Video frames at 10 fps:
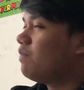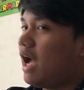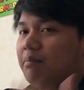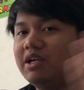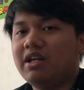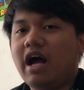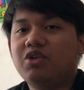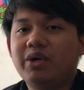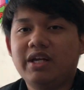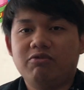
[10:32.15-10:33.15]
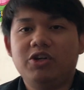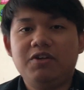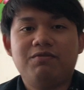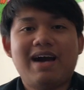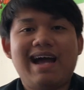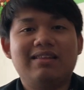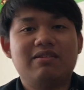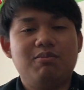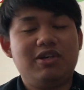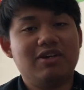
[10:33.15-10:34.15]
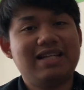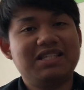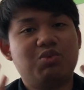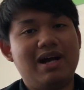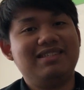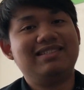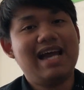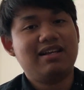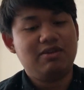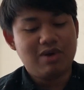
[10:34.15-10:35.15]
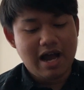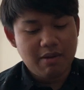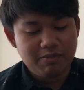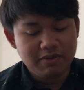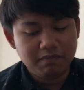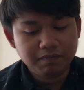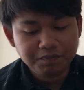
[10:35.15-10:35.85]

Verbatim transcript: i'm getting i don't want to get really fat because that's what exactly what happened